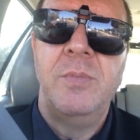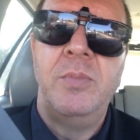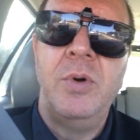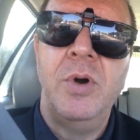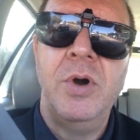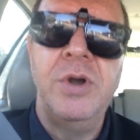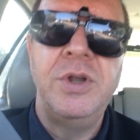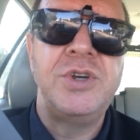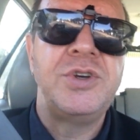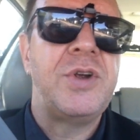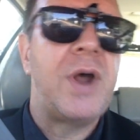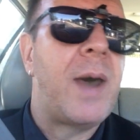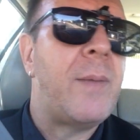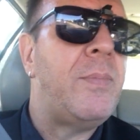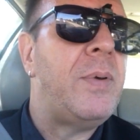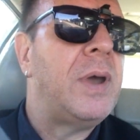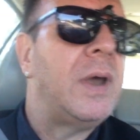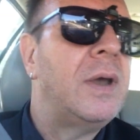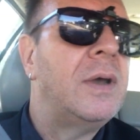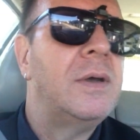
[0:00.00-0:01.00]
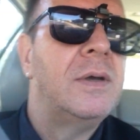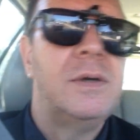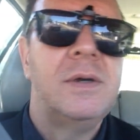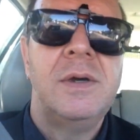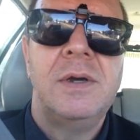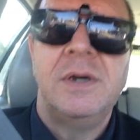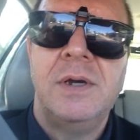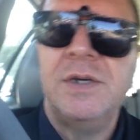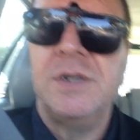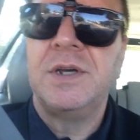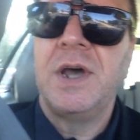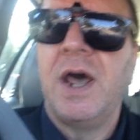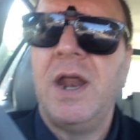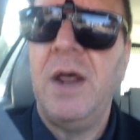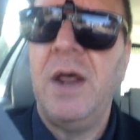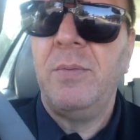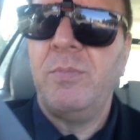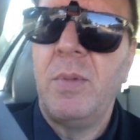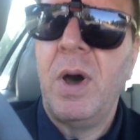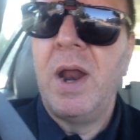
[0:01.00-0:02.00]
Bootstrapping is
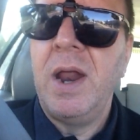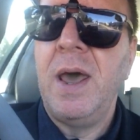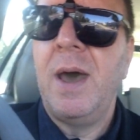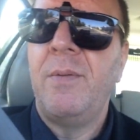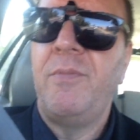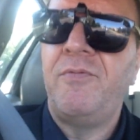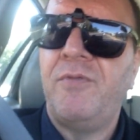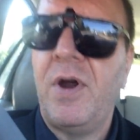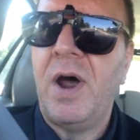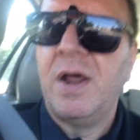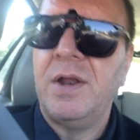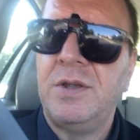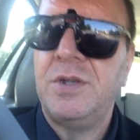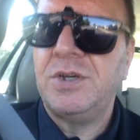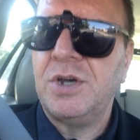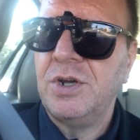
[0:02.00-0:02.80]
getting money up front